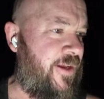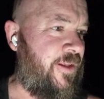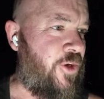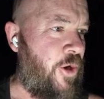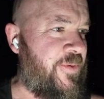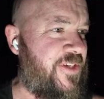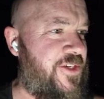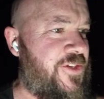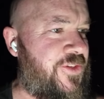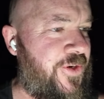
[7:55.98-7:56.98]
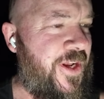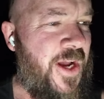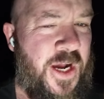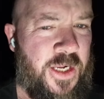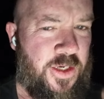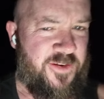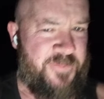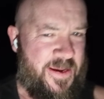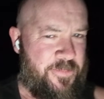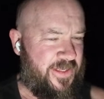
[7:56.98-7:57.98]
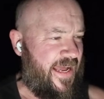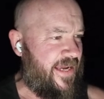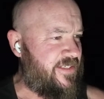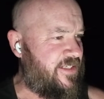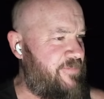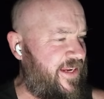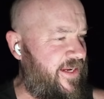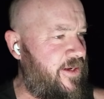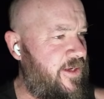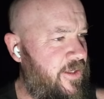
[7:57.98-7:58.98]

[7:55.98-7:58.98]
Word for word: The composition's good. A lot of people ask me